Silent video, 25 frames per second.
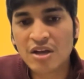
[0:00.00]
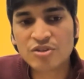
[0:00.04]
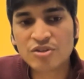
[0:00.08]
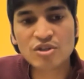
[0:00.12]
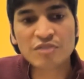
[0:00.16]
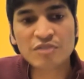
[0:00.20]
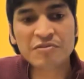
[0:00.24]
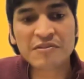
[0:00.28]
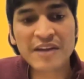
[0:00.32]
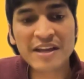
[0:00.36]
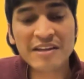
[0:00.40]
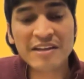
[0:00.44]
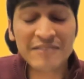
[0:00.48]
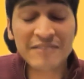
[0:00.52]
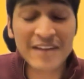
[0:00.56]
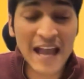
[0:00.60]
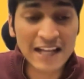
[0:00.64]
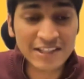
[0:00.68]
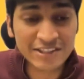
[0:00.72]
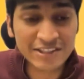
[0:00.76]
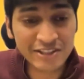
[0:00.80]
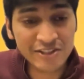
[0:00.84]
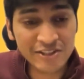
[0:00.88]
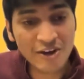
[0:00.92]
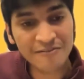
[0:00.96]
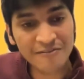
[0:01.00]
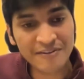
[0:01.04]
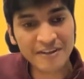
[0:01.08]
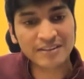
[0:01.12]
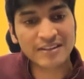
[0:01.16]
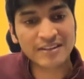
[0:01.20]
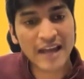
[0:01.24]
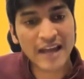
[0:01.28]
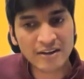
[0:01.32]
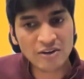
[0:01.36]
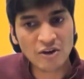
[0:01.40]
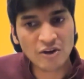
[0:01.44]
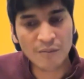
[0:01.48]
So Vivek, we actually offer
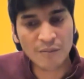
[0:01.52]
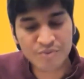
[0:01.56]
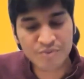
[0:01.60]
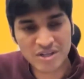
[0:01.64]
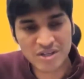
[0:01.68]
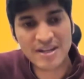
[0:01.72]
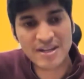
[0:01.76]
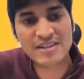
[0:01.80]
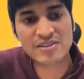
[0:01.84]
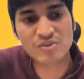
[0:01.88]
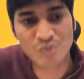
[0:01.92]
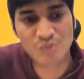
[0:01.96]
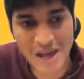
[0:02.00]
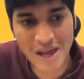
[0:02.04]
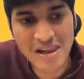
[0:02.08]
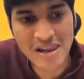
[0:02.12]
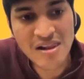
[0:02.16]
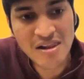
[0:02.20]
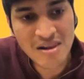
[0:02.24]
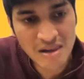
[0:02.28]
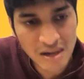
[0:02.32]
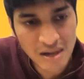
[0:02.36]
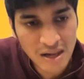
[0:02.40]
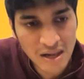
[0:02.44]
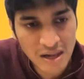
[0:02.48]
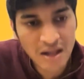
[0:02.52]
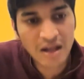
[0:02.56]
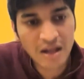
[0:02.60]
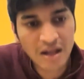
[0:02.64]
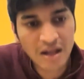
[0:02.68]
that option as well.